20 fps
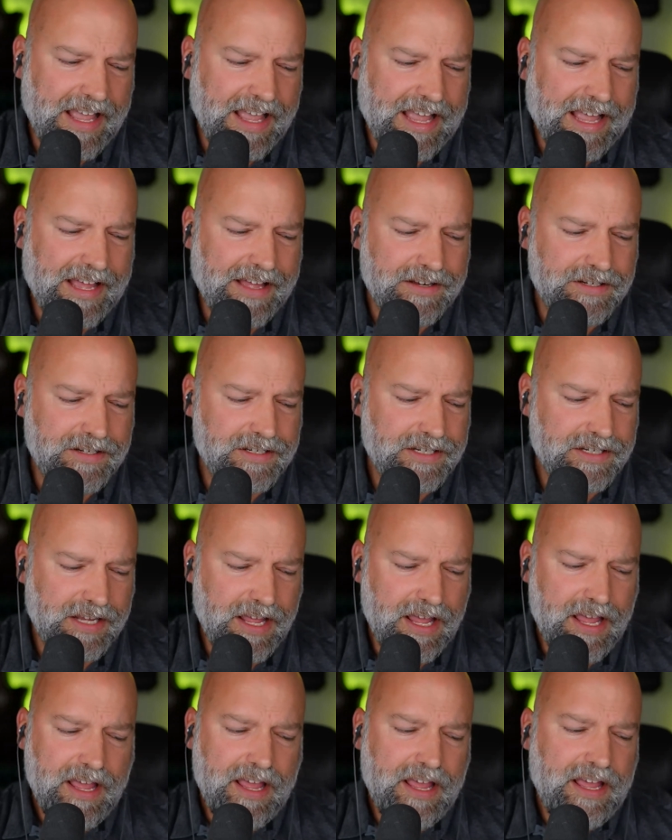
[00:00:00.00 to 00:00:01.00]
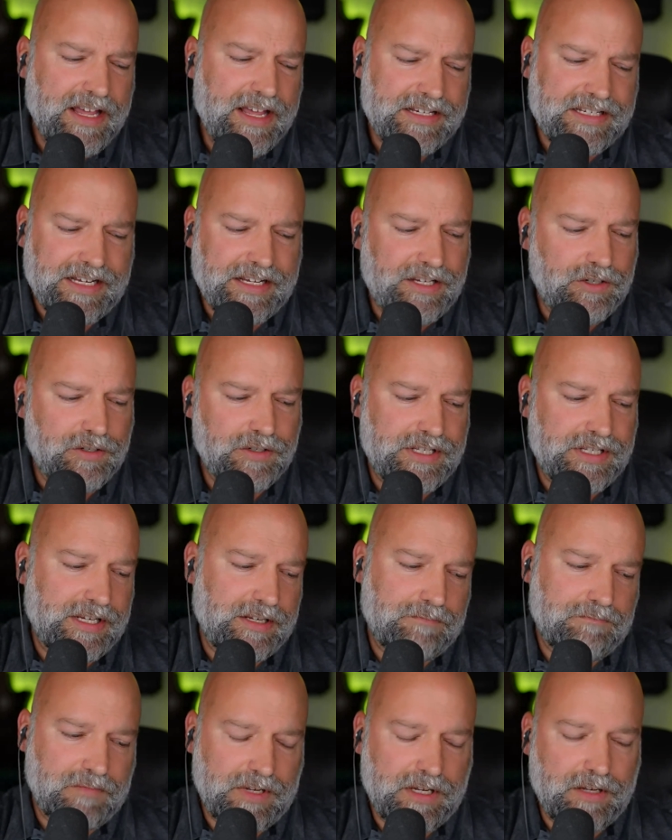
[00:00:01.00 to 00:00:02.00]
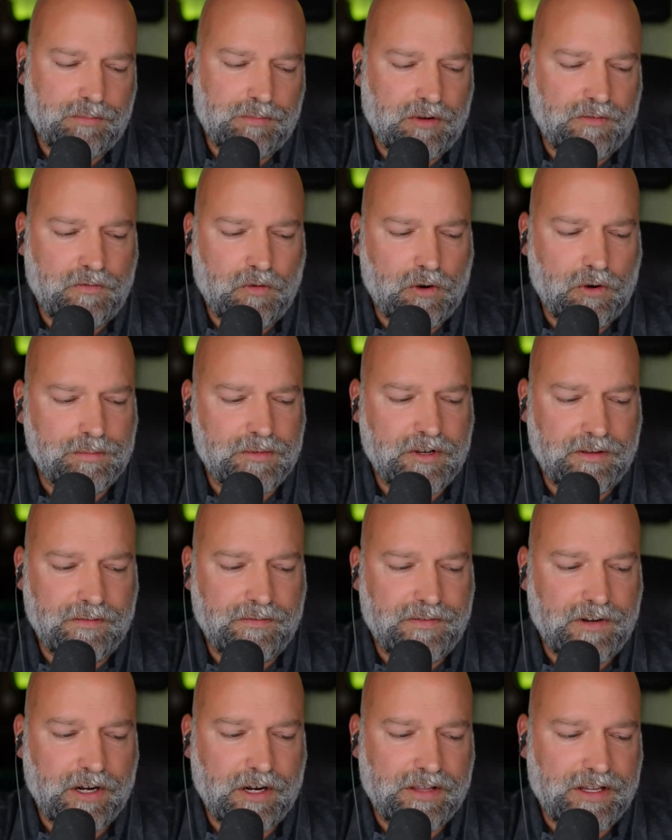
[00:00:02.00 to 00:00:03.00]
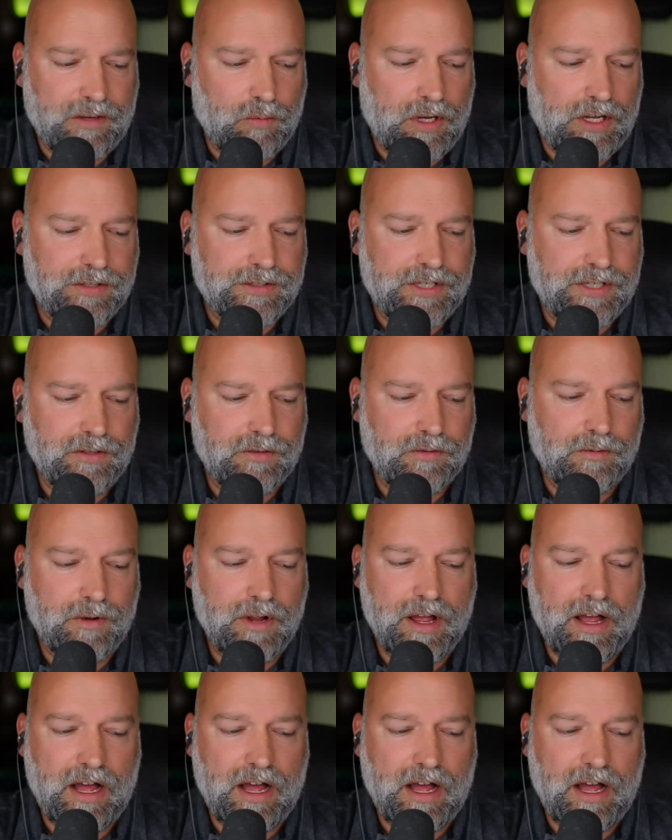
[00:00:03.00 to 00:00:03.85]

And as I used it, it performed fairly well too.